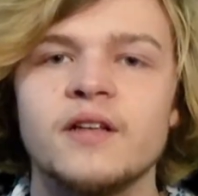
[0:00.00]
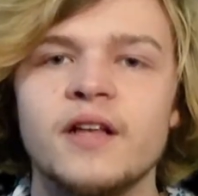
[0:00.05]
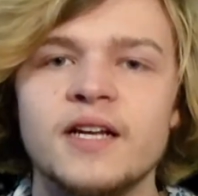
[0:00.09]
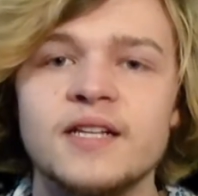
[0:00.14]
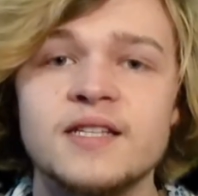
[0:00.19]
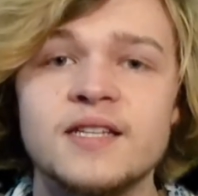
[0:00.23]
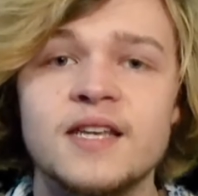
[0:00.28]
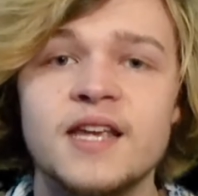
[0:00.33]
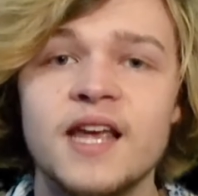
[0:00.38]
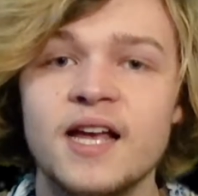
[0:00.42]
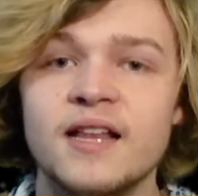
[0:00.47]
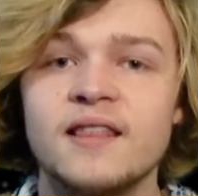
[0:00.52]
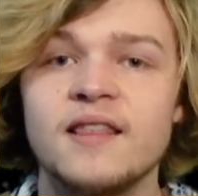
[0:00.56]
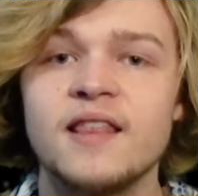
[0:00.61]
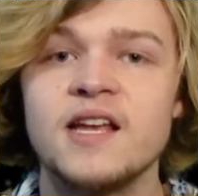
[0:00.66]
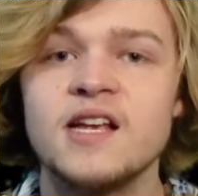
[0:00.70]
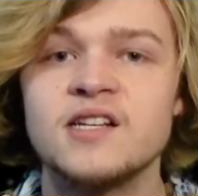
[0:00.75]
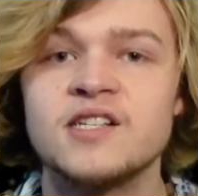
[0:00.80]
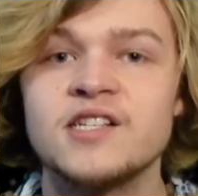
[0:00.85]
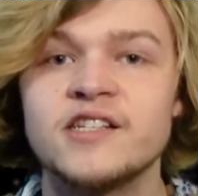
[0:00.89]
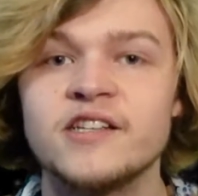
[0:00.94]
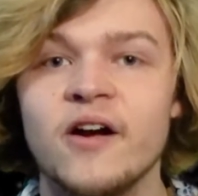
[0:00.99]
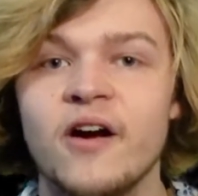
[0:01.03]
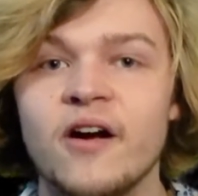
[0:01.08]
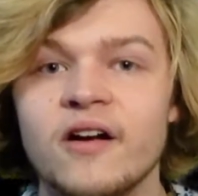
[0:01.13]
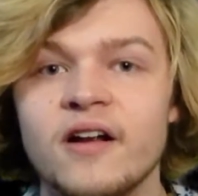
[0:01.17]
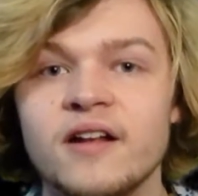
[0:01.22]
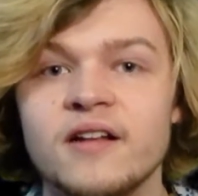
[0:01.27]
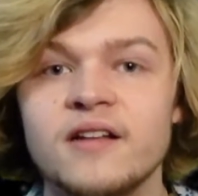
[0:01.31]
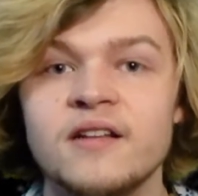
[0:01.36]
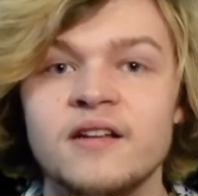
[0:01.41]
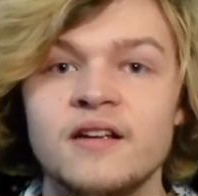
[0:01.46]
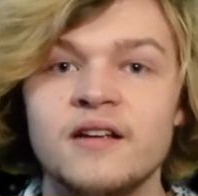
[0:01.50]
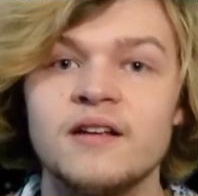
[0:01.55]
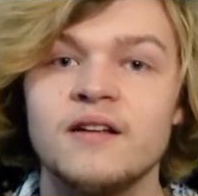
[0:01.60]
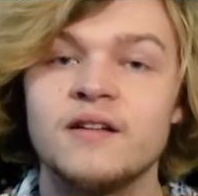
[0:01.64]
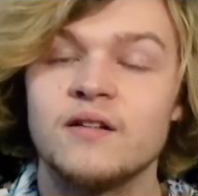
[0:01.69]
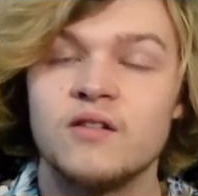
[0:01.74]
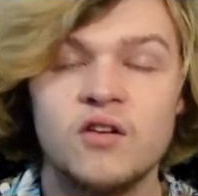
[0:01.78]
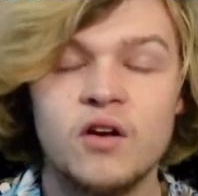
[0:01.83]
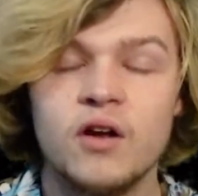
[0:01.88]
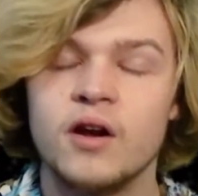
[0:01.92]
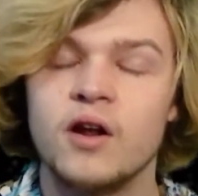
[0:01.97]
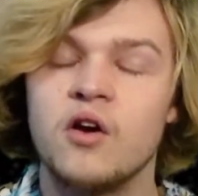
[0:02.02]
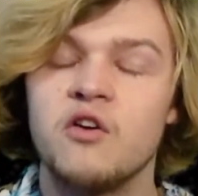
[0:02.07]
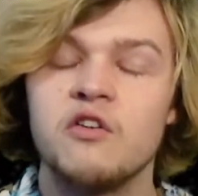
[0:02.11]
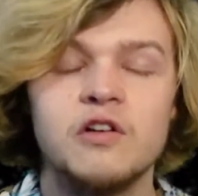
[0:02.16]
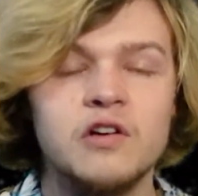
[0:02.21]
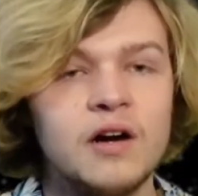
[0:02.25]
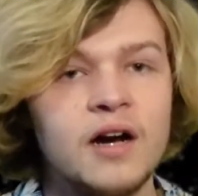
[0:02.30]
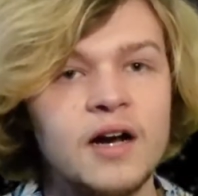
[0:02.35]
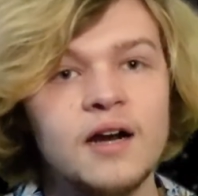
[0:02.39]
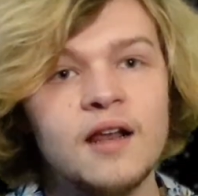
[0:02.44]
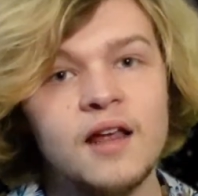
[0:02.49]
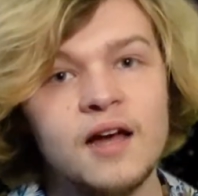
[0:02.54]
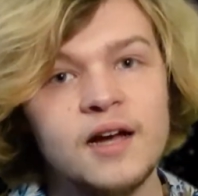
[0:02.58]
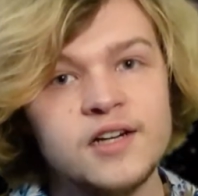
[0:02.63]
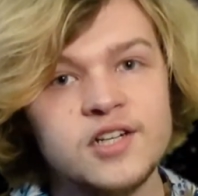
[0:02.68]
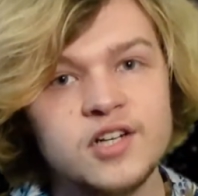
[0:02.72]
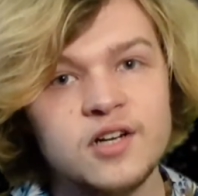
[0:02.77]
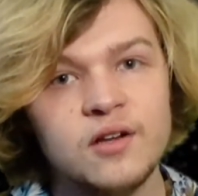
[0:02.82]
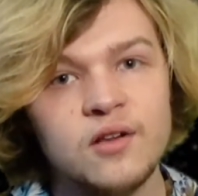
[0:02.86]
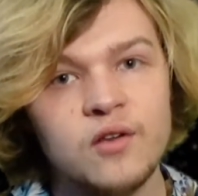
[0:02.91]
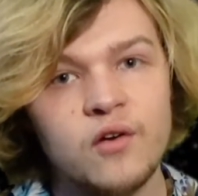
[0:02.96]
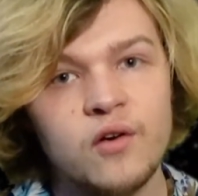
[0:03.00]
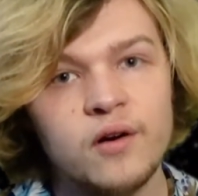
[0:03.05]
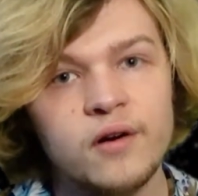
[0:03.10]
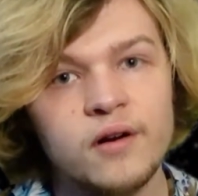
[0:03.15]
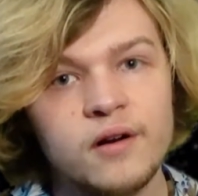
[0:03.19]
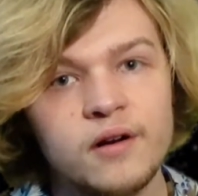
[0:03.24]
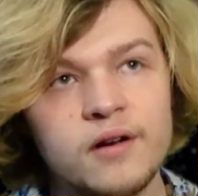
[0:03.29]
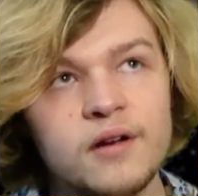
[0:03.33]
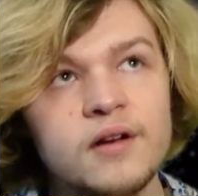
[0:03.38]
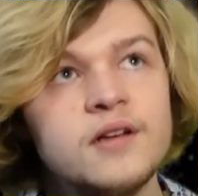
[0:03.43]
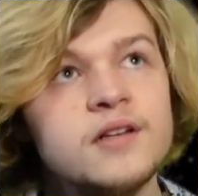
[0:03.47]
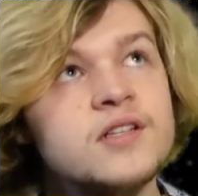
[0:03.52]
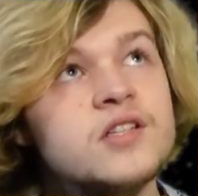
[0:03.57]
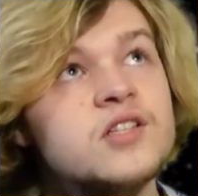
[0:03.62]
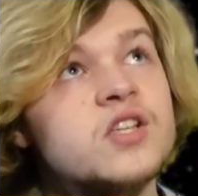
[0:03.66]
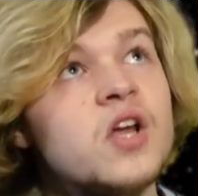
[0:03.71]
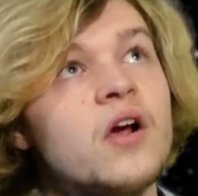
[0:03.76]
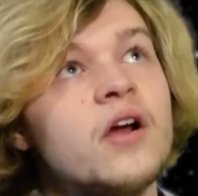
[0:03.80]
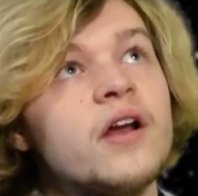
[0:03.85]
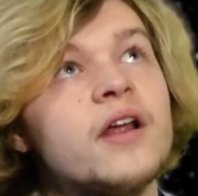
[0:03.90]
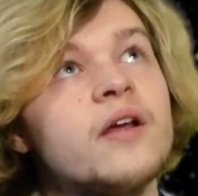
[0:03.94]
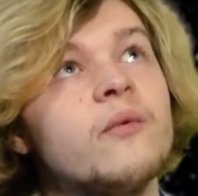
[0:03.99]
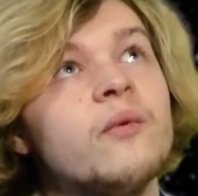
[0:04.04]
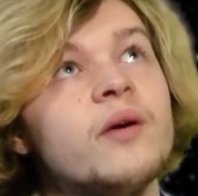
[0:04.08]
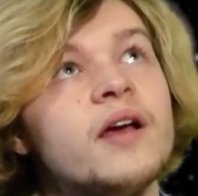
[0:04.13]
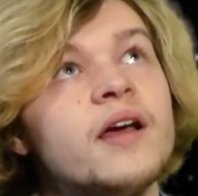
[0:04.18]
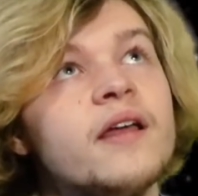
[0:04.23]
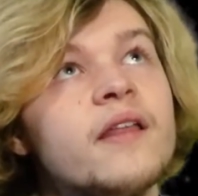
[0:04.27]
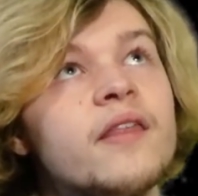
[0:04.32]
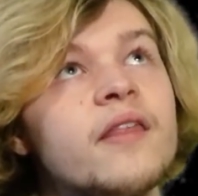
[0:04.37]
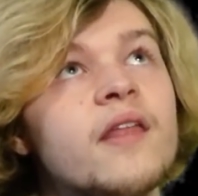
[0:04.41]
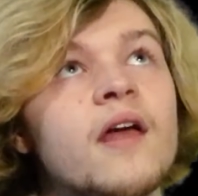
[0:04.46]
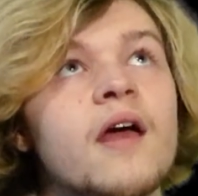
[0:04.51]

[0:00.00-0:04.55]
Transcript: let's get things started. I'm gonna go in chronological order, starting with